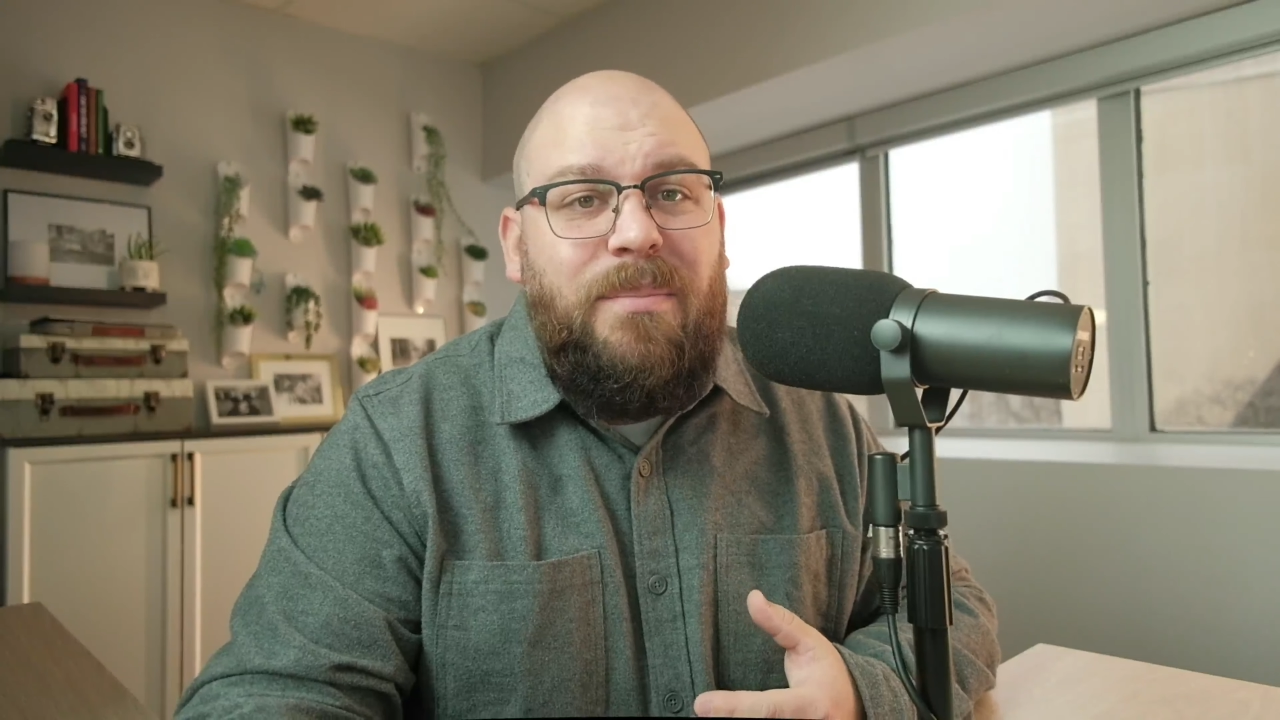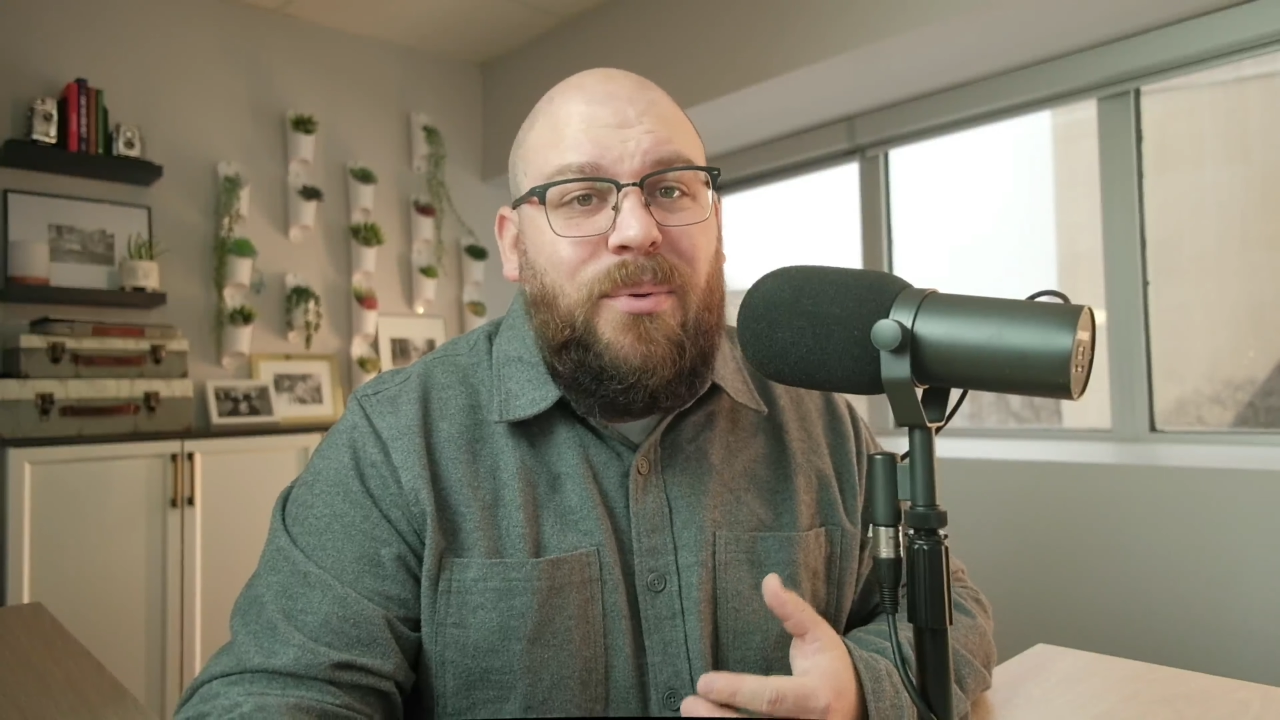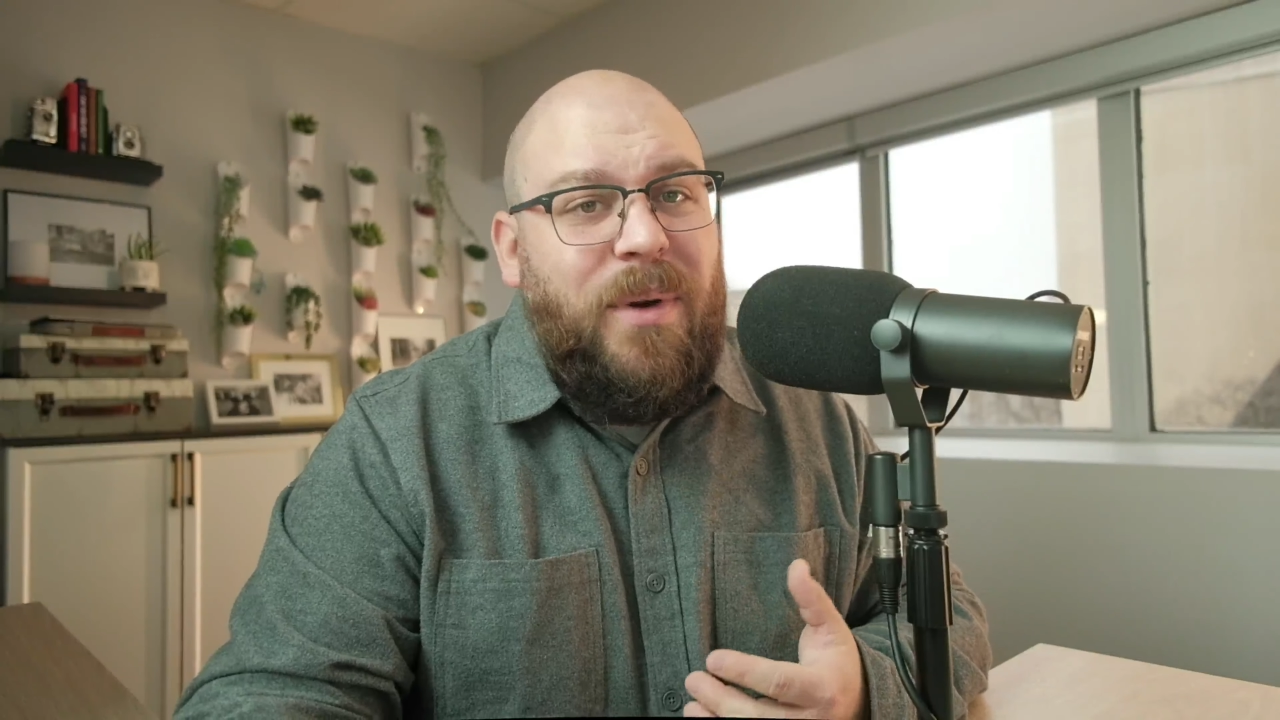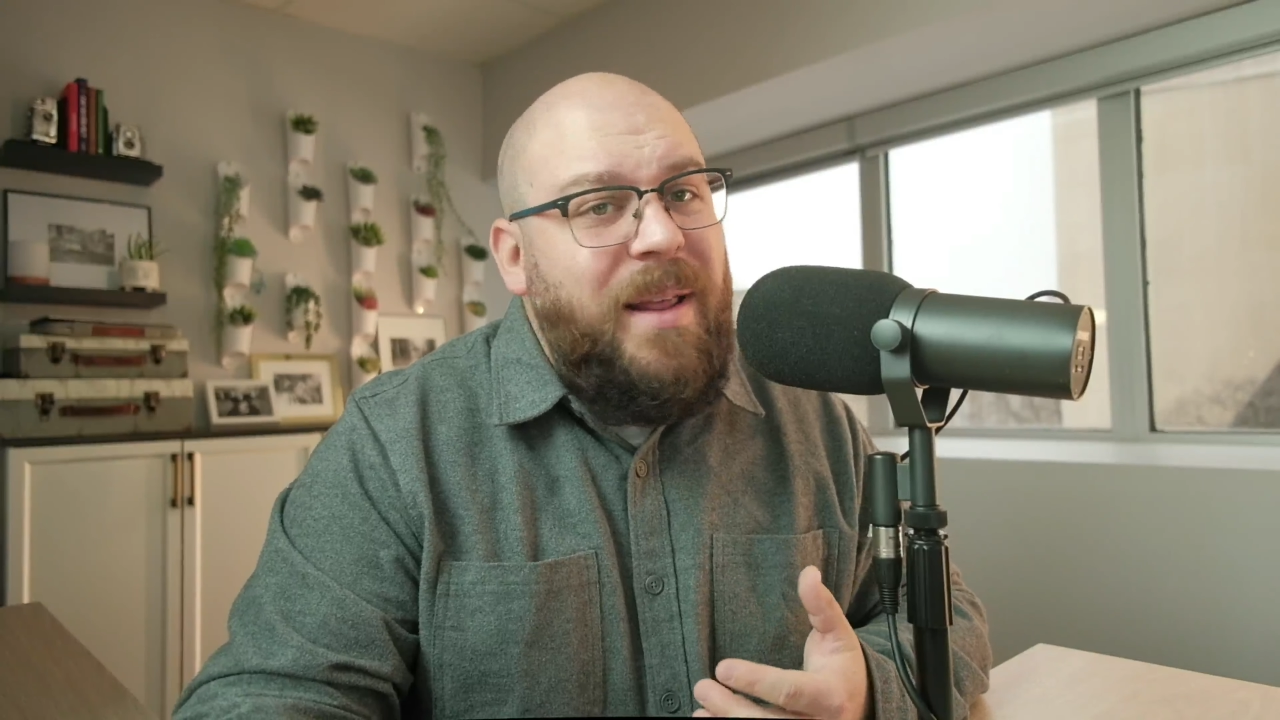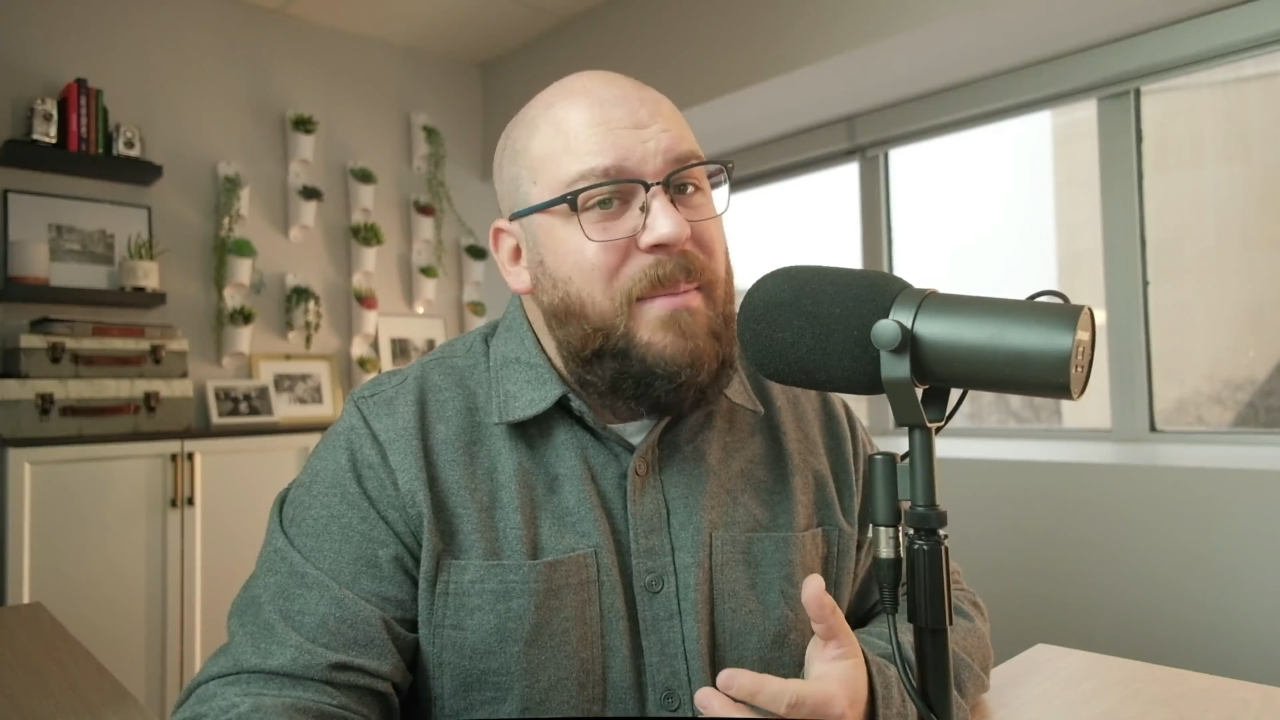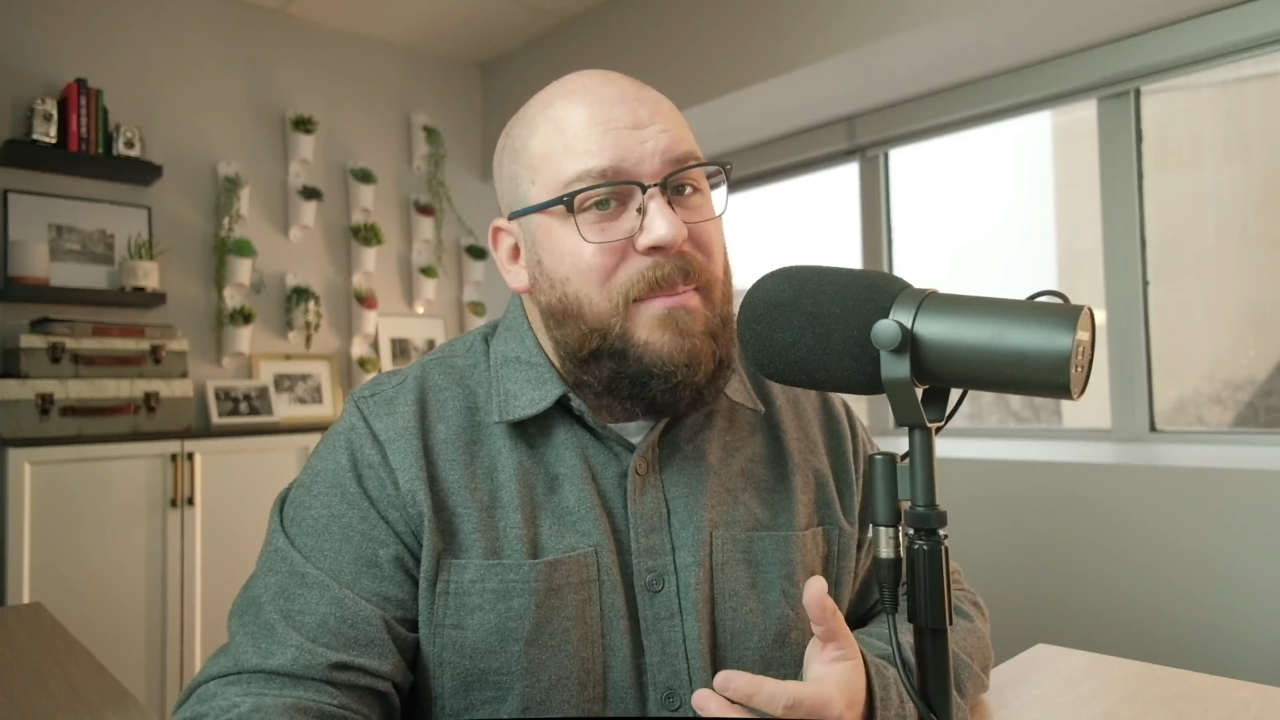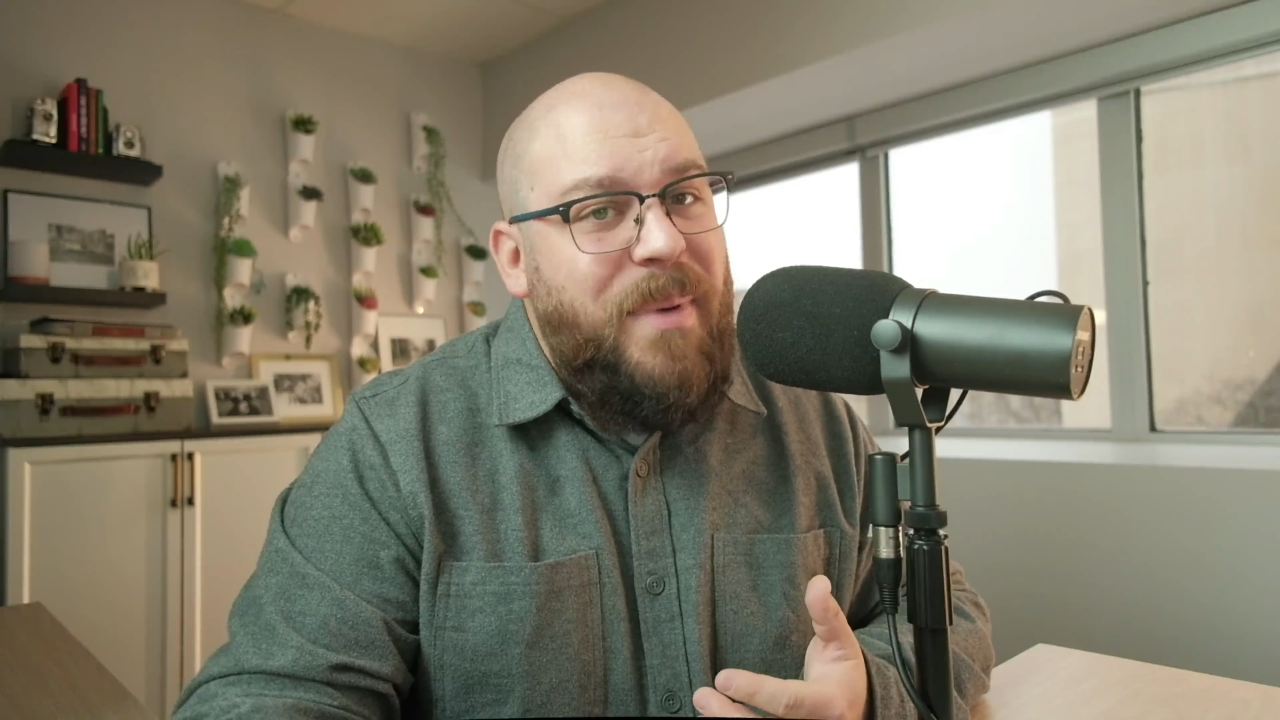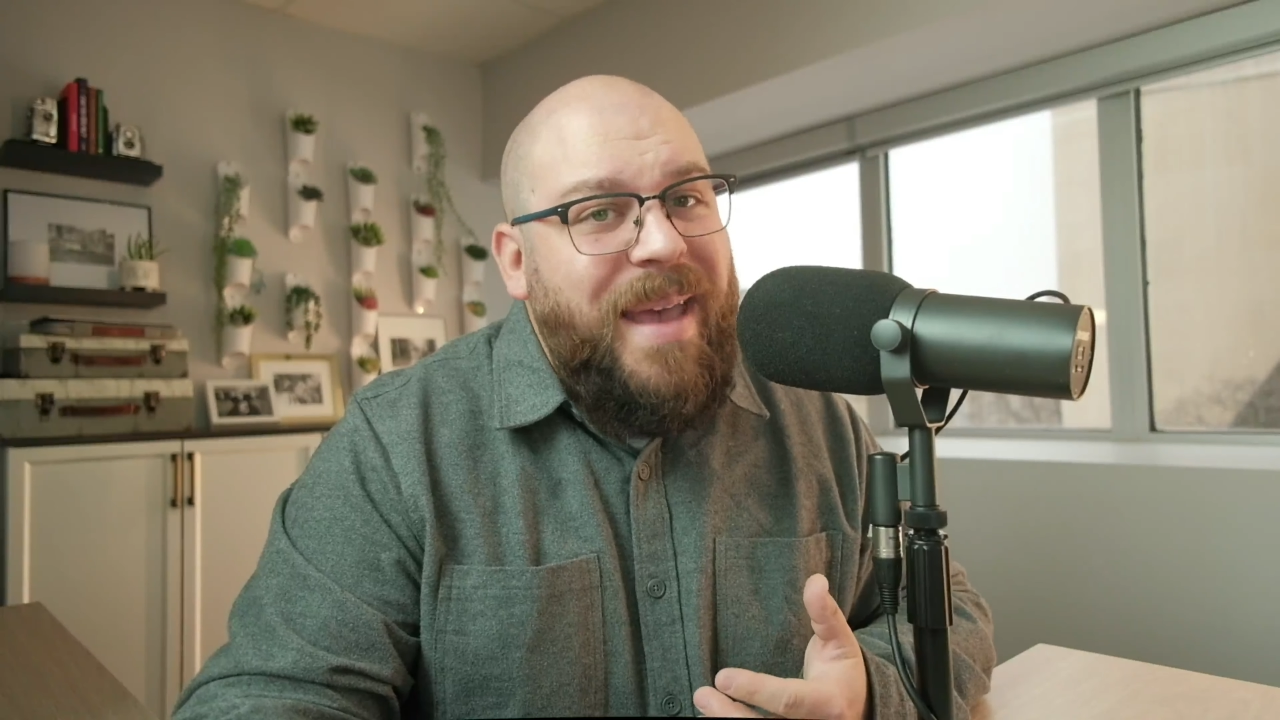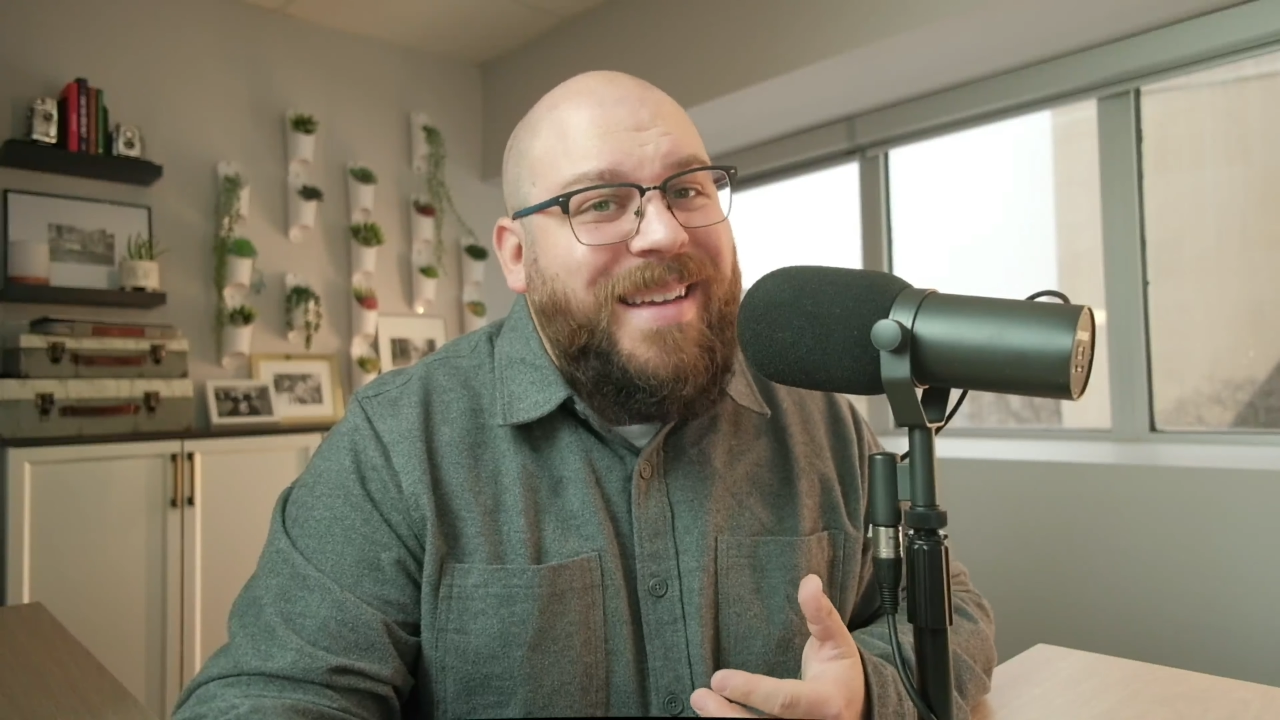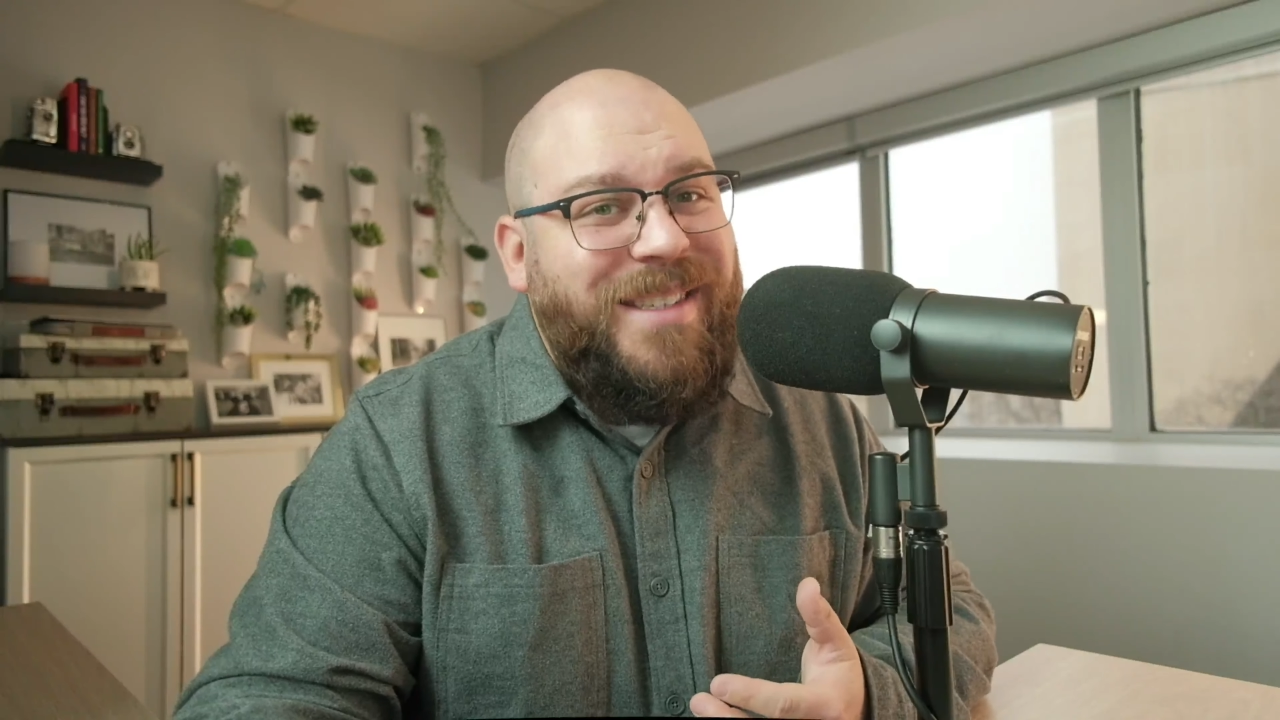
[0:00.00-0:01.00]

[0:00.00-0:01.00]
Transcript: pretty big